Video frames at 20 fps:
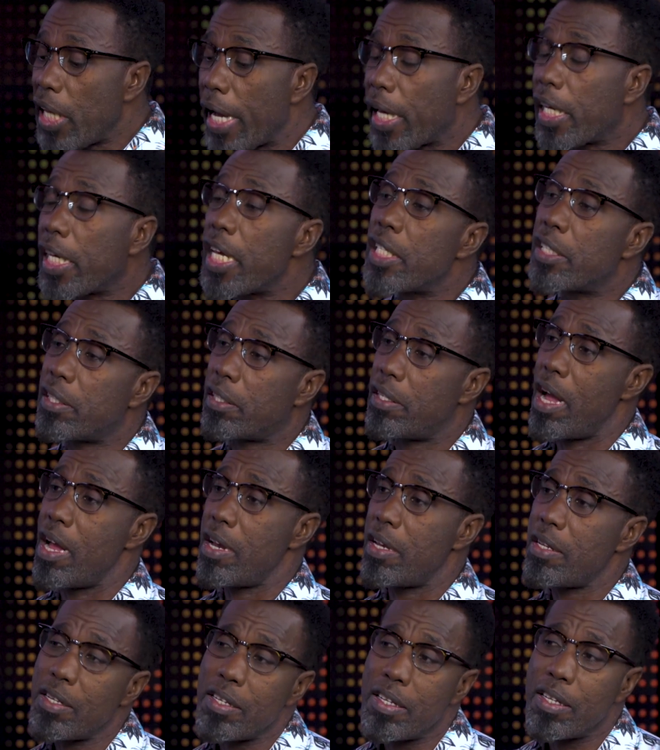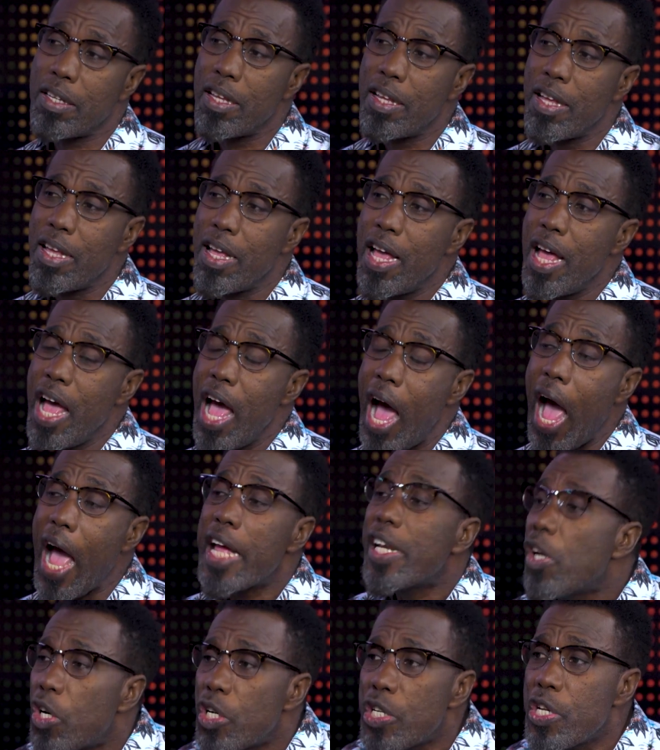check Kingston,
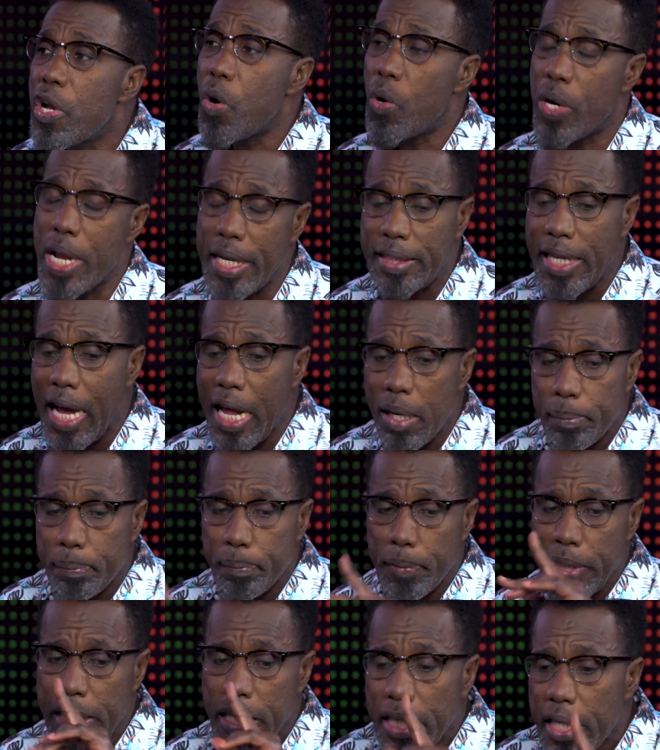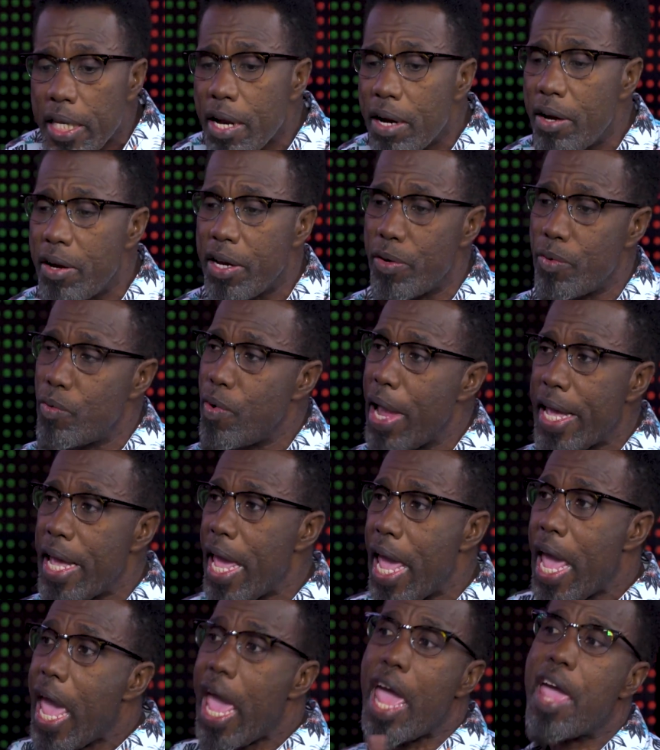I don't know that I'll be hearing
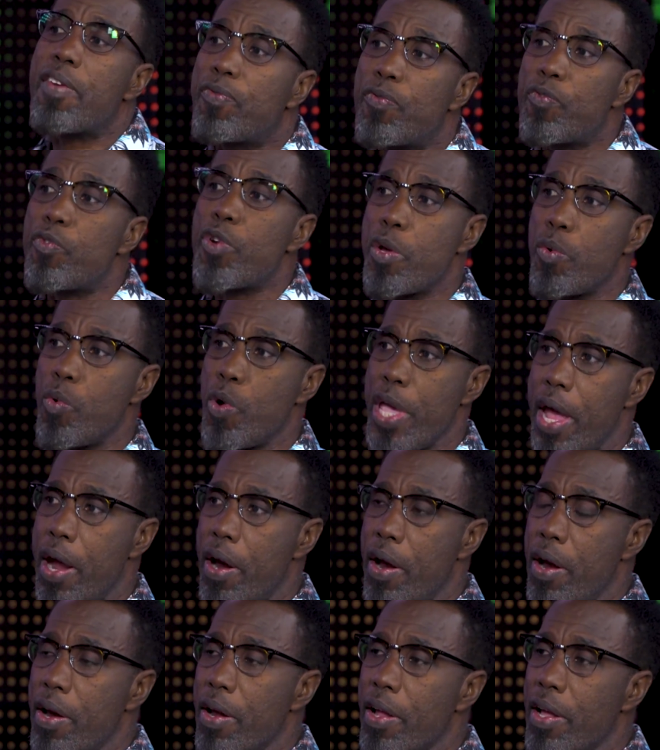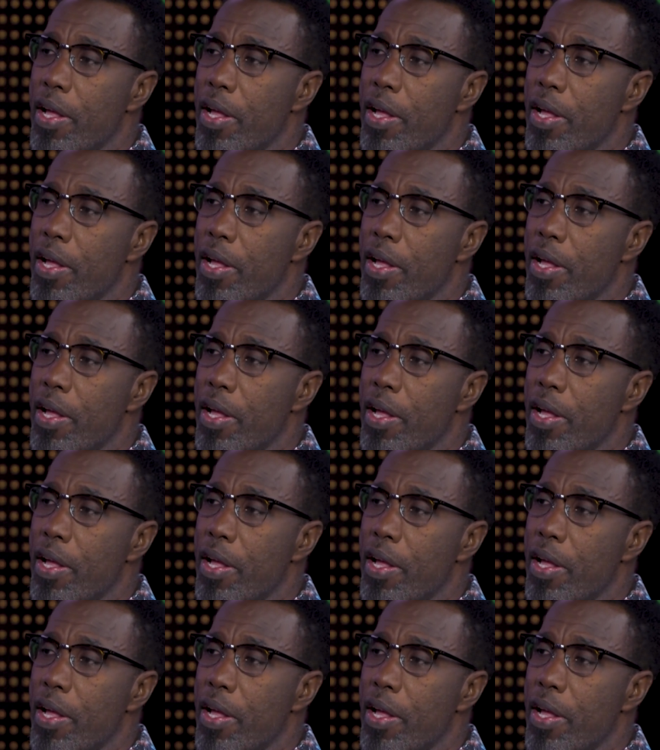reggae everywhere.